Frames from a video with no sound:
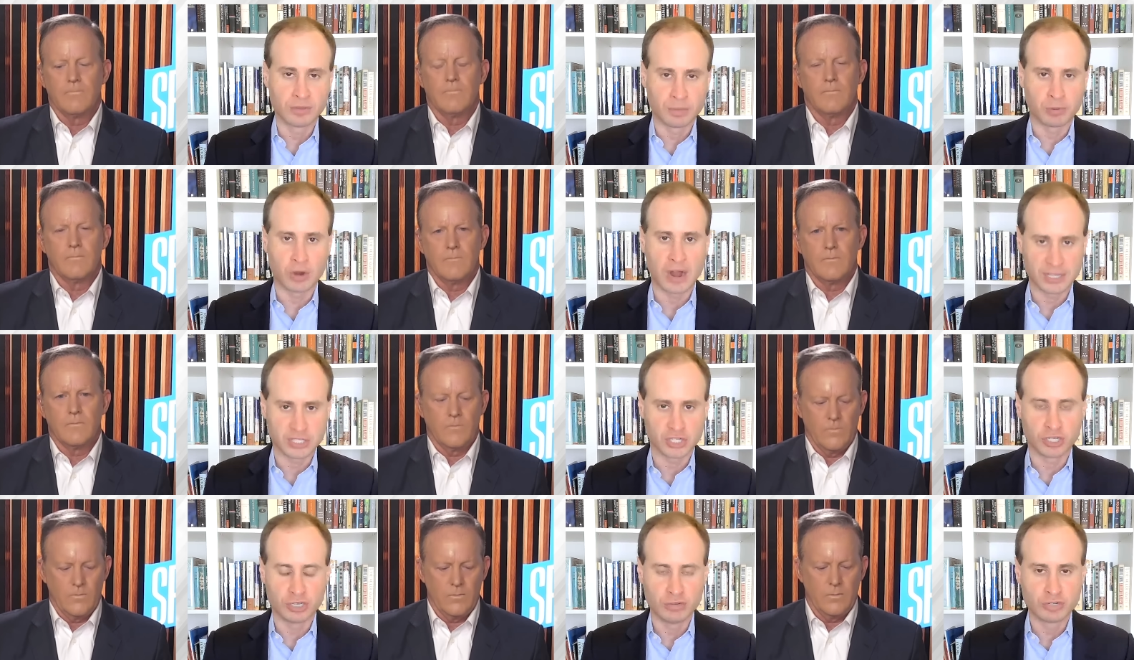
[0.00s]
Speaker 1: the
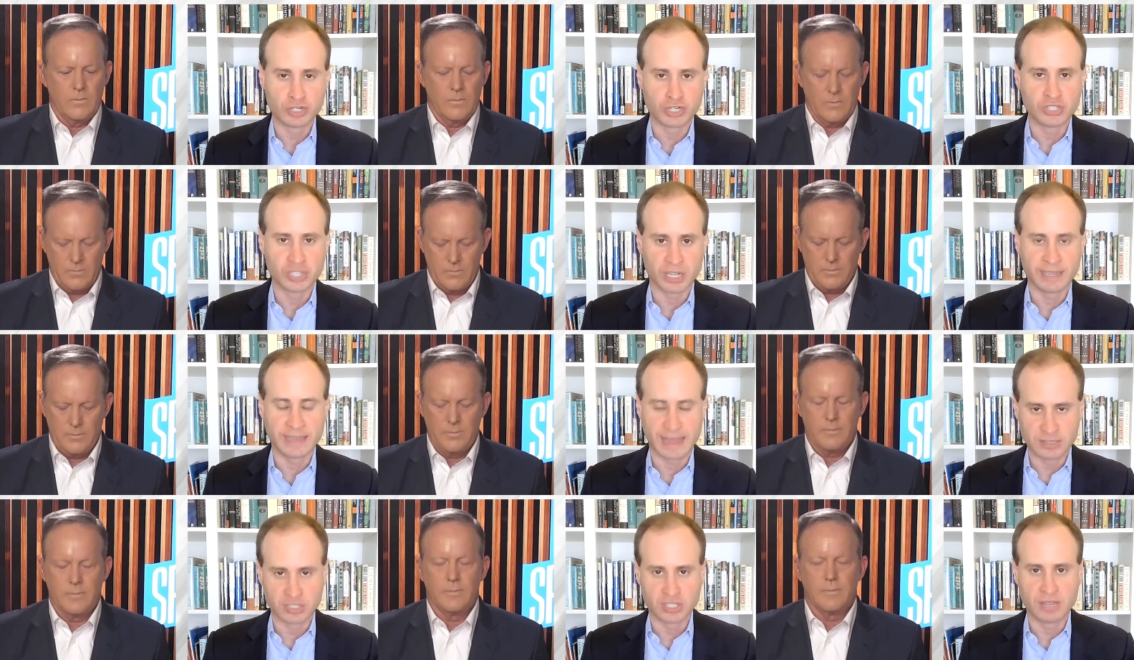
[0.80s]
prosecutions
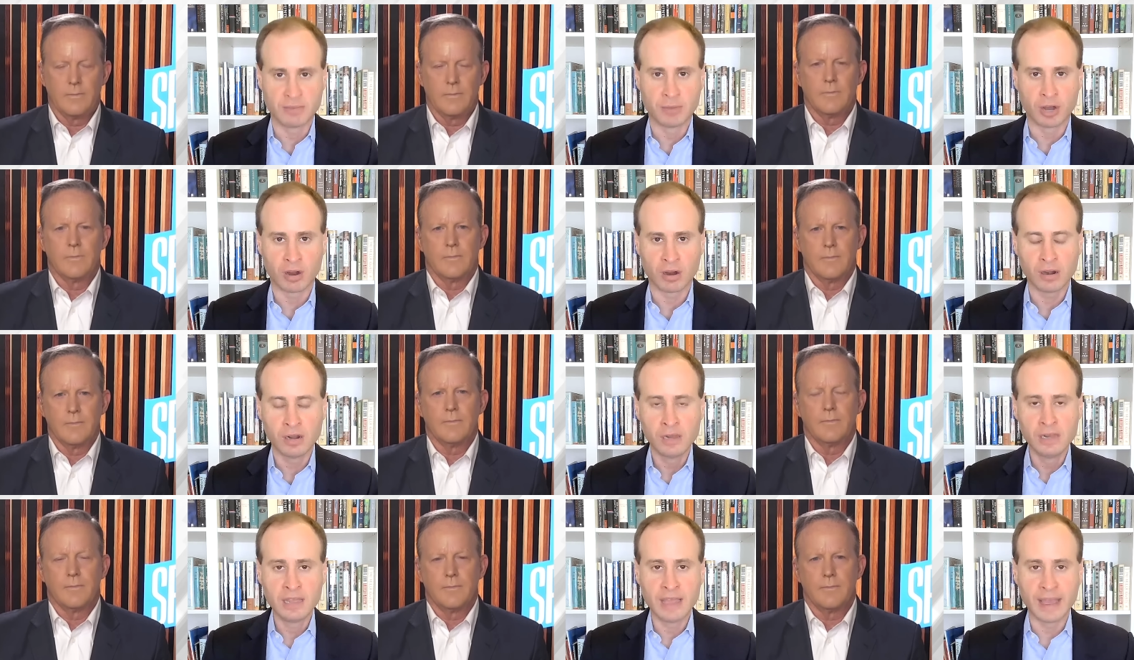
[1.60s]
against him are
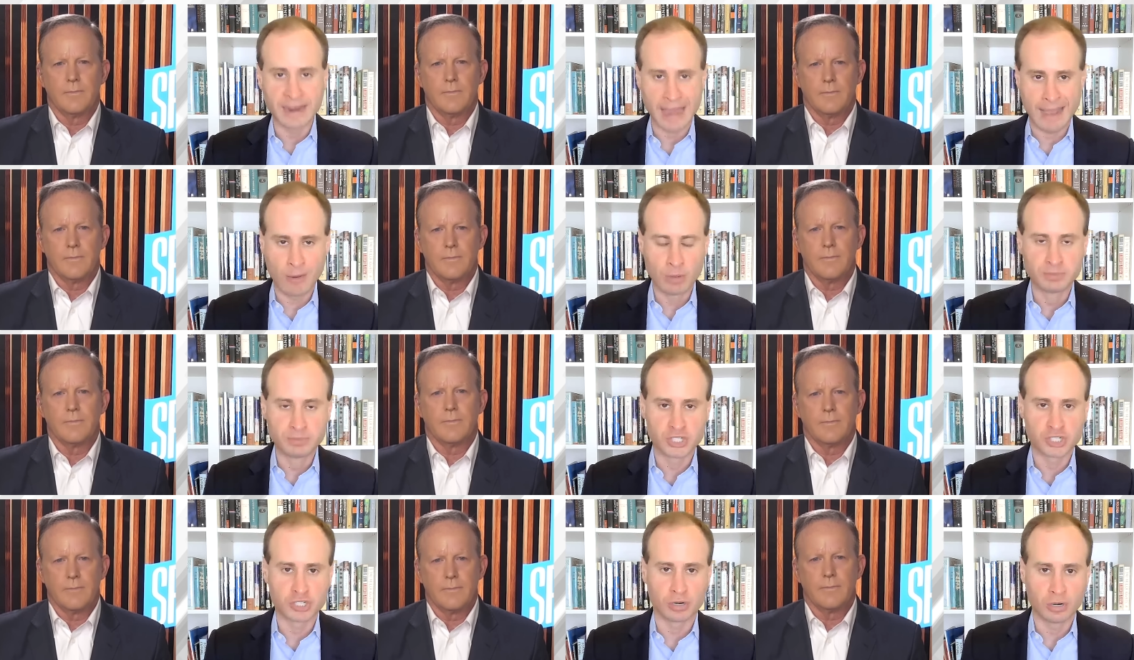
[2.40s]
and how
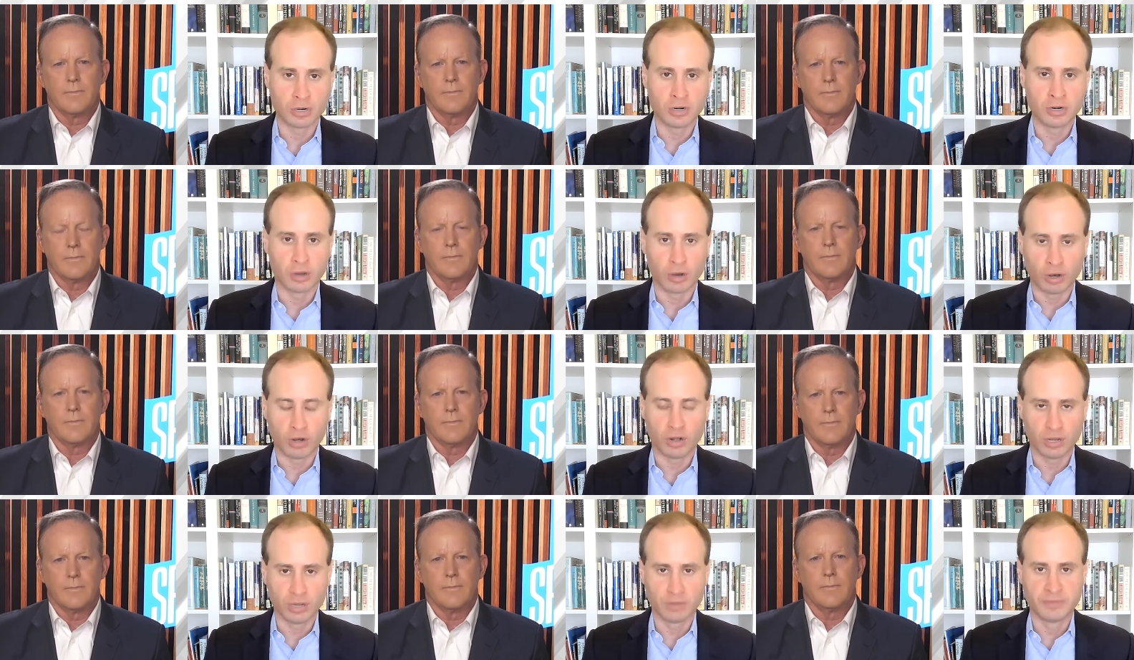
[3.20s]
absurd
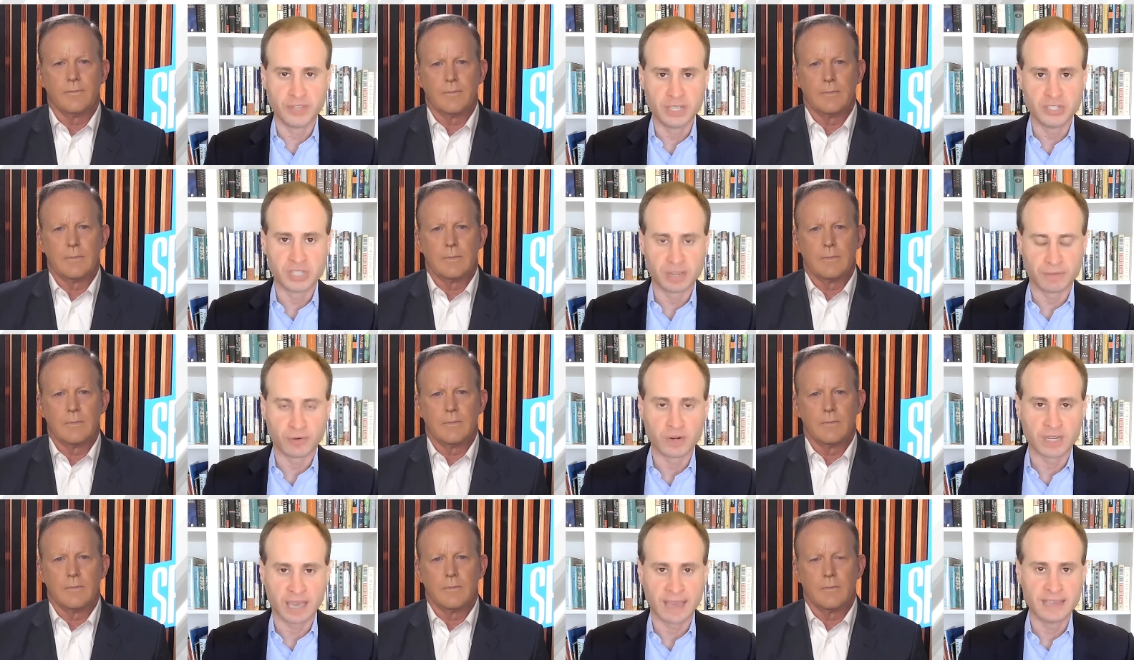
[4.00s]
all of these
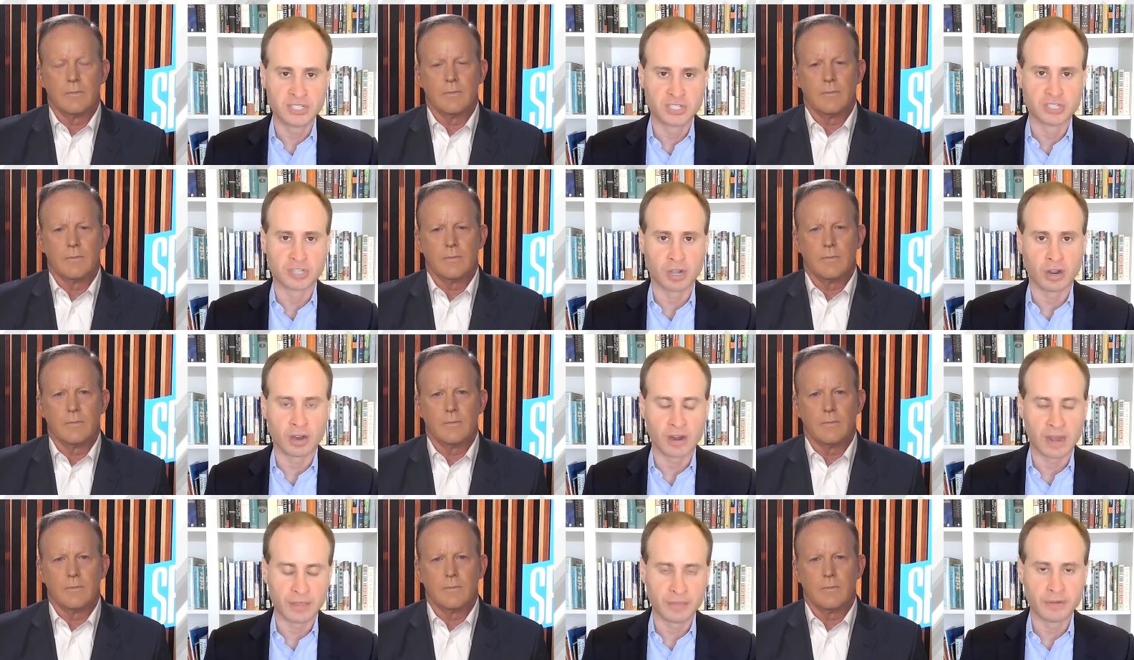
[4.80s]
different cases are
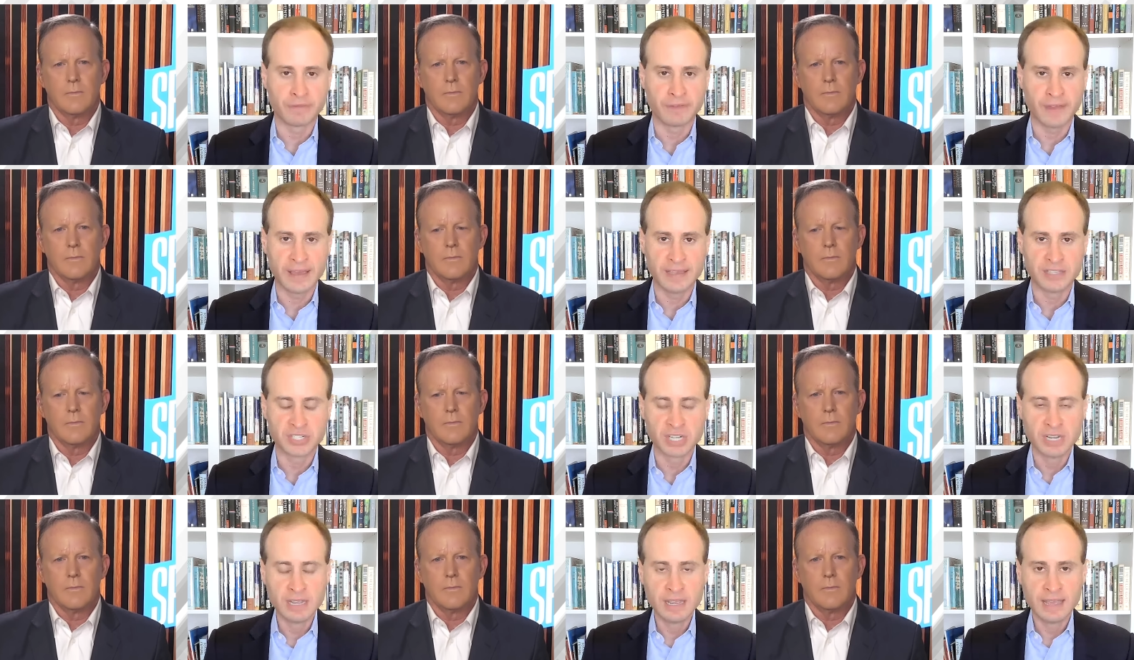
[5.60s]
on their face
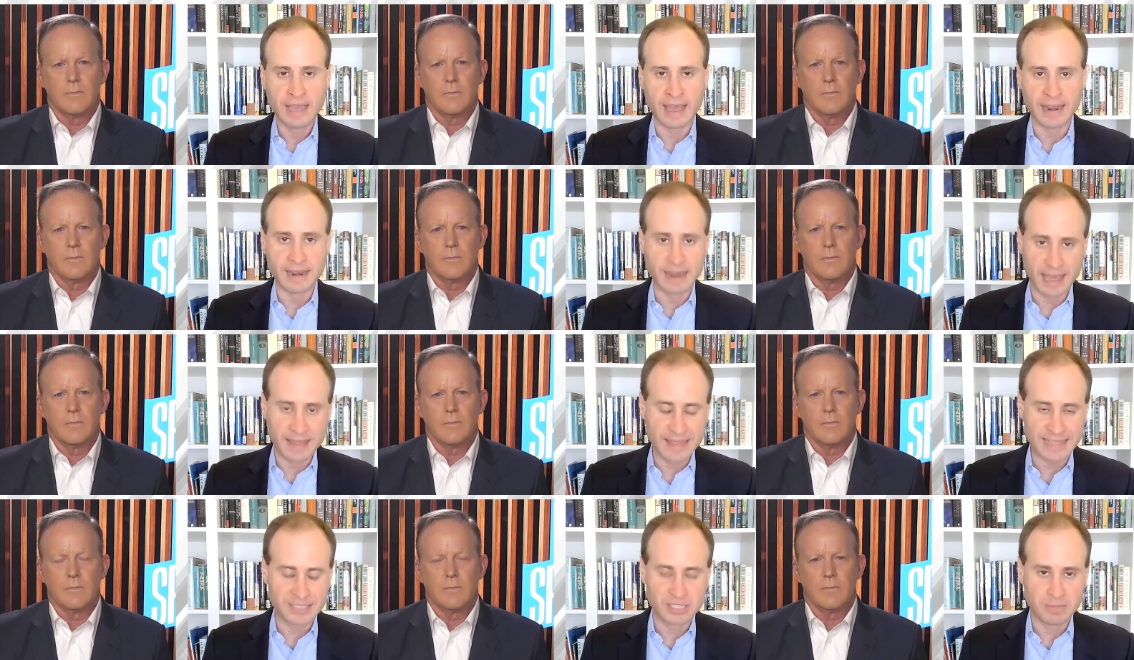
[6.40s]
and and
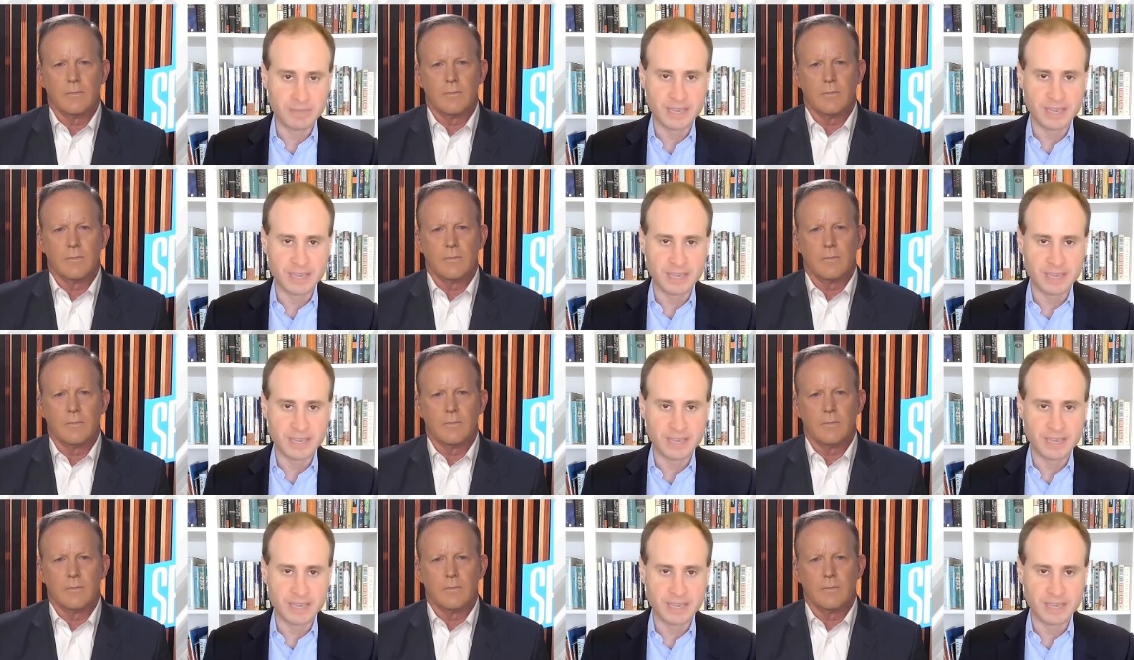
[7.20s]
that to